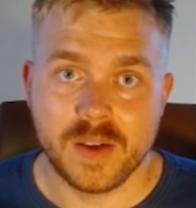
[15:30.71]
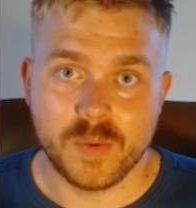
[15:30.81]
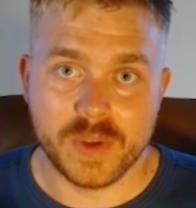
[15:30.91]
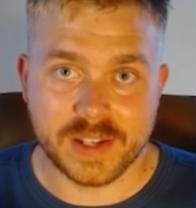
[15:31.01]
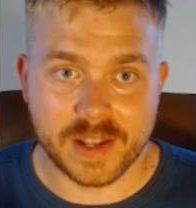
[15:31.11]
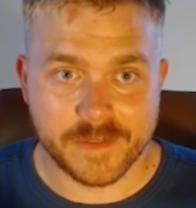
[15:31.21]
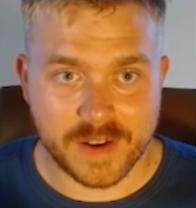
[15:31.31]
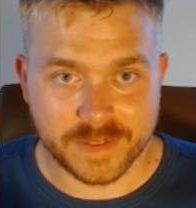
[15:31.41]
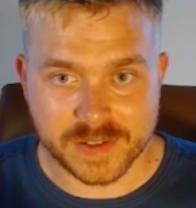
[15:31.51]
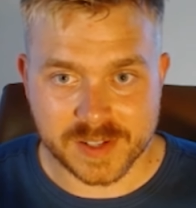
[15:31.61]
we identify
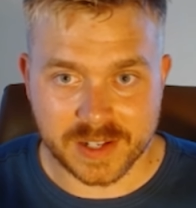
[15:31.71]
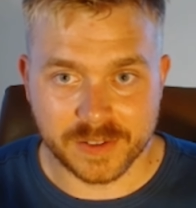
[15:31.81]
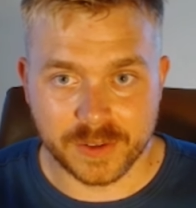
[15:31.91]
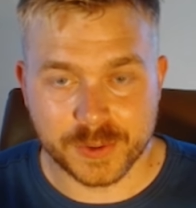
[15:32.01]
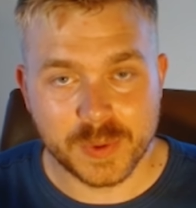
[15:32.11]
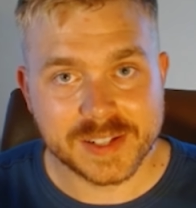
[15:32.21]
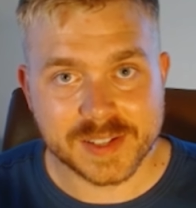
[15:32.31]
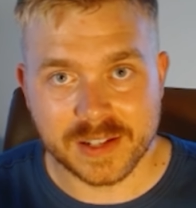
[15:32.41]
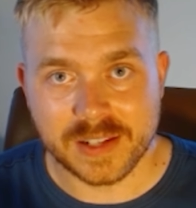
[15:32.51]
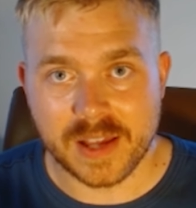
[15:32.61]
if there's any little tweaks
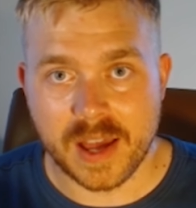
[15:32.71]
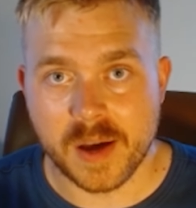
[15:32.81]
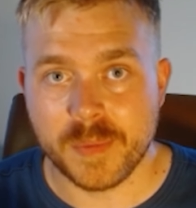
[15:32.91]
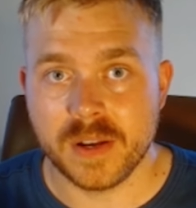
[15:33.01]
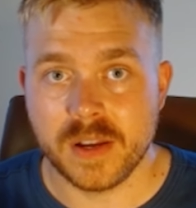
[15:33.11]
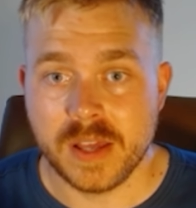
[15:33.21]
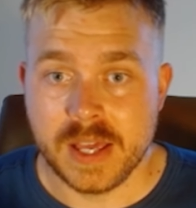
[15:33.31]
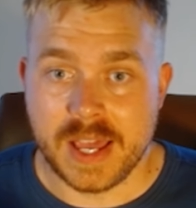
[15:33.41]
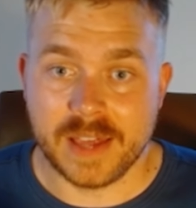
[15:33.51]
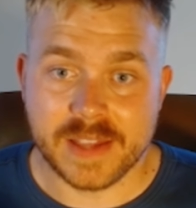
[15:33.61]
that need to happen,
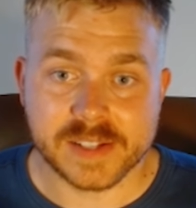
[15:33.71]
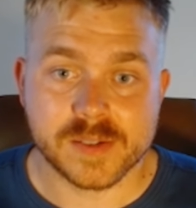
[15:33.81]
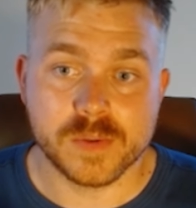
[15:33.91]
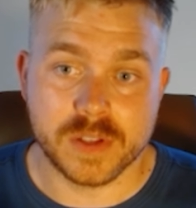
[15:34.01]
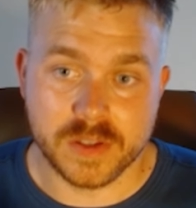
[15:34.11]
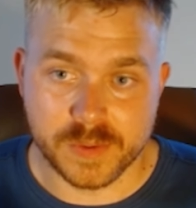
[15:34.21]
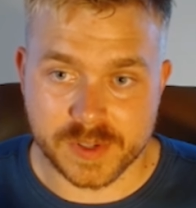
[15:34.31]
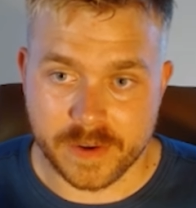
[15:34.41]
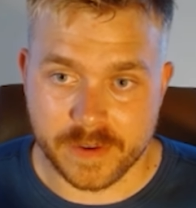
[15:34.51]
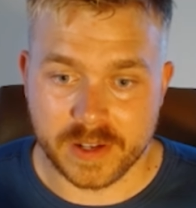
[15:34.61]
and that's through the
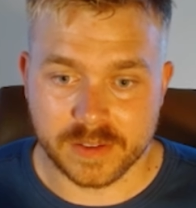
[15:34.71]
user, right?